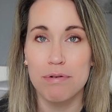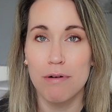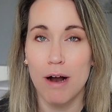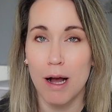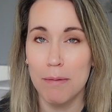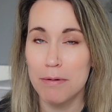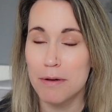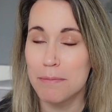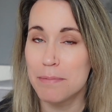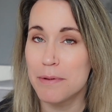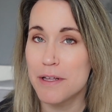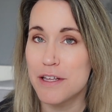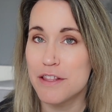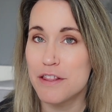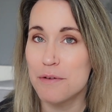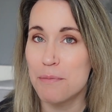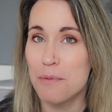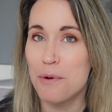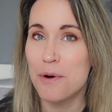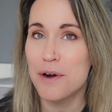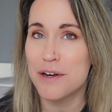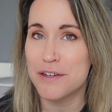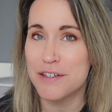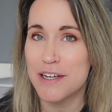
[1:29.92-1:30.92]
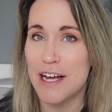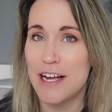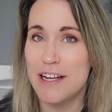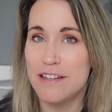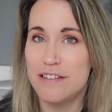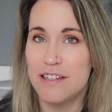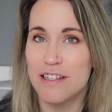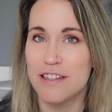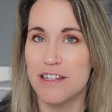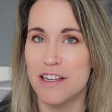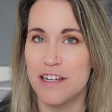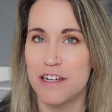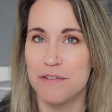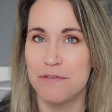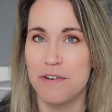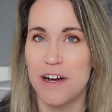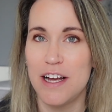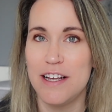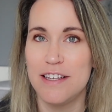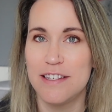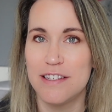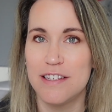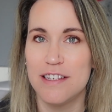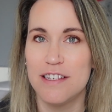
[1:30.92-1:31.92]
probably the more enticing the
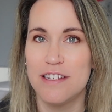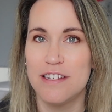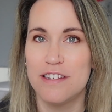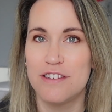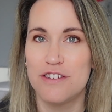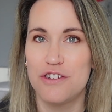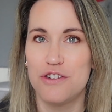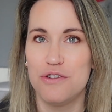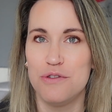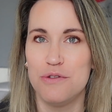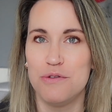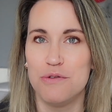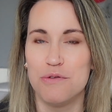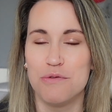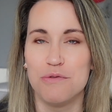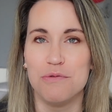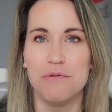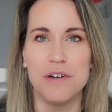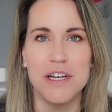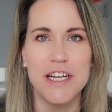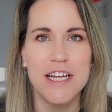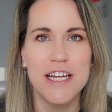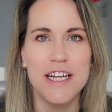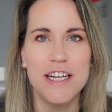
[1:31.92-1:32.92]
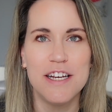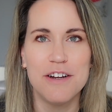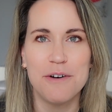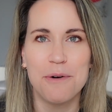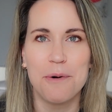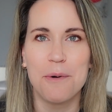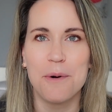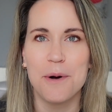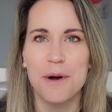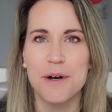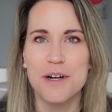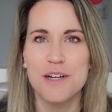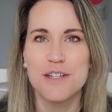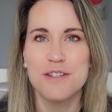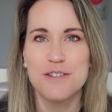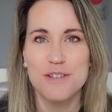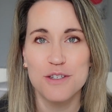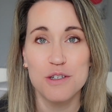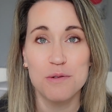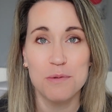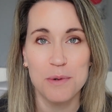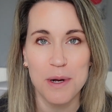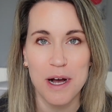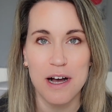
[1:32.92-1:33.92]
device is to read or
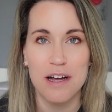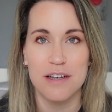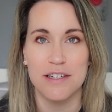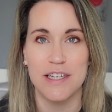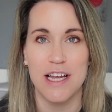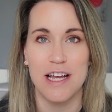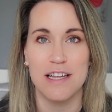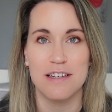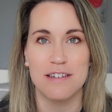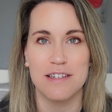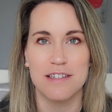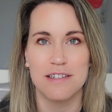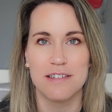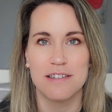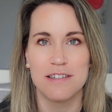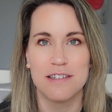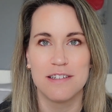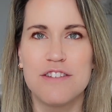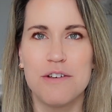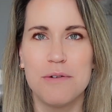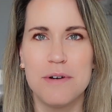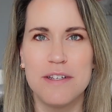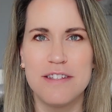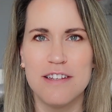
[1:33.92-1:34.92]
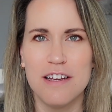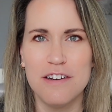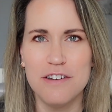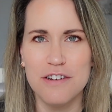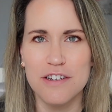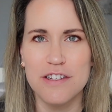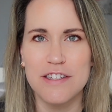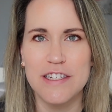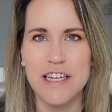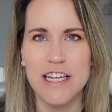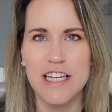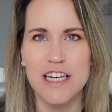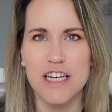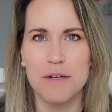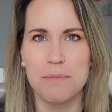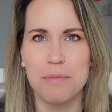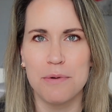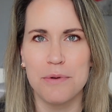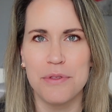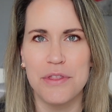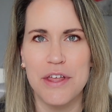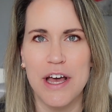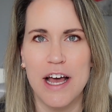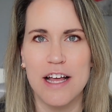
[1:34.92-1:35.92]
consume content. So it's
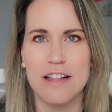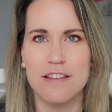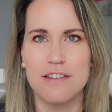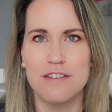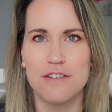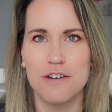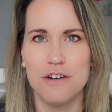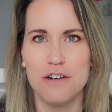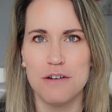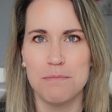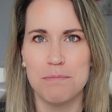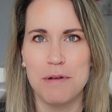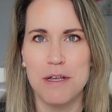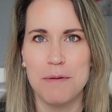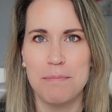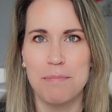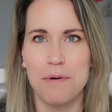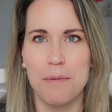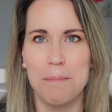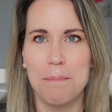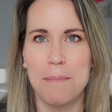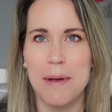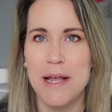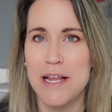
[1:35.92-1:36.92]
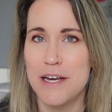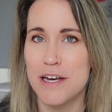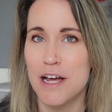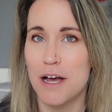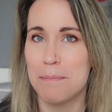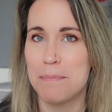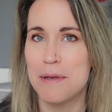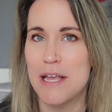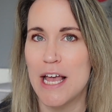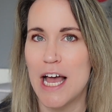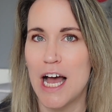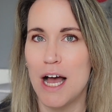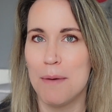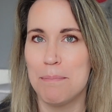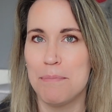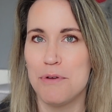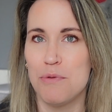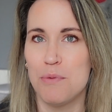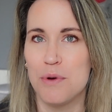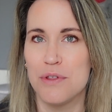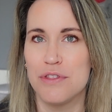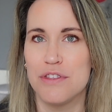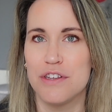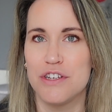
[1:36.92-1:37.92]
understandable that certain people may not be
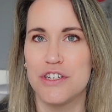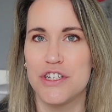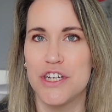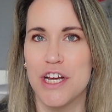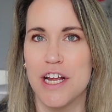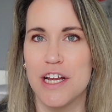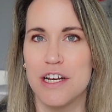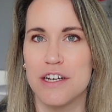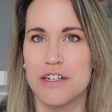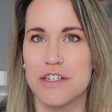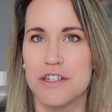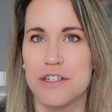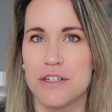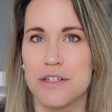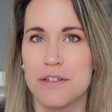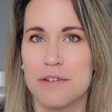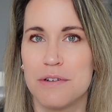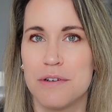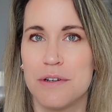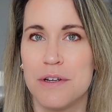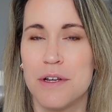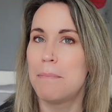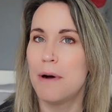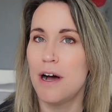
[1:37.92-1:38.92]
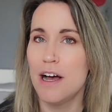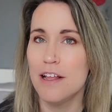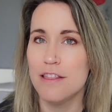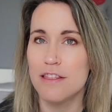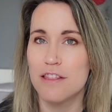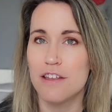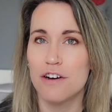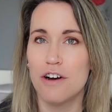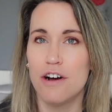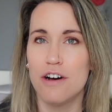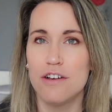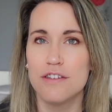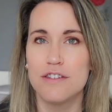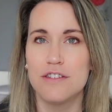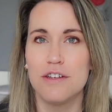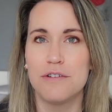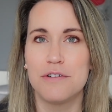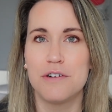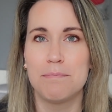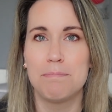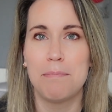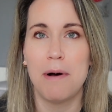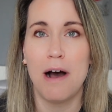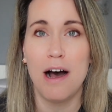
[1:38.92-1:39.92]
happy with this change, but there are
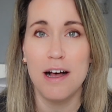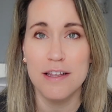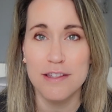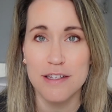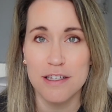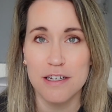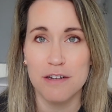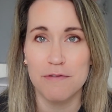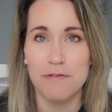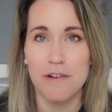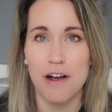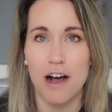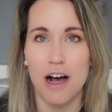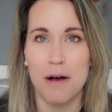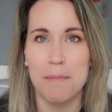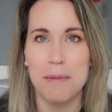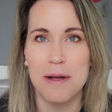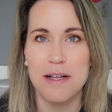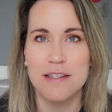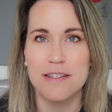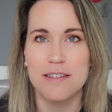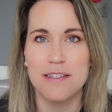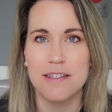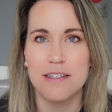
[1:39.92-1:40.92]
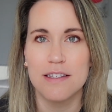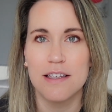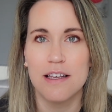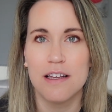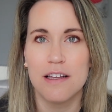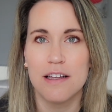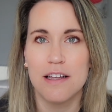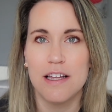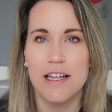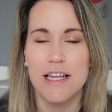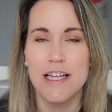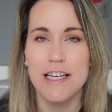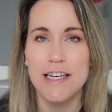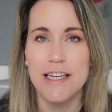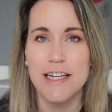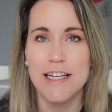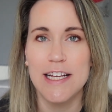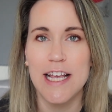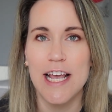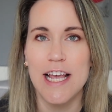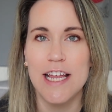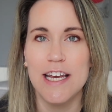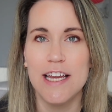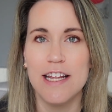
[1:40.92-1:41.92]
also positive comments
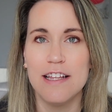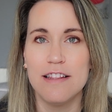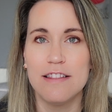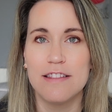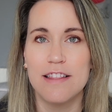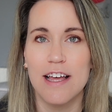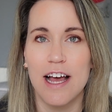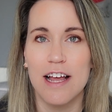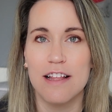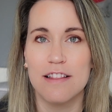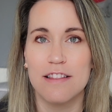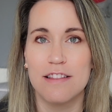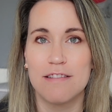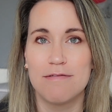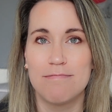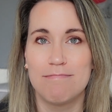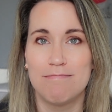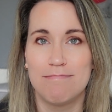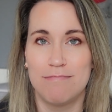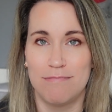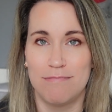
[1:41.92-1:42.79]
indicating that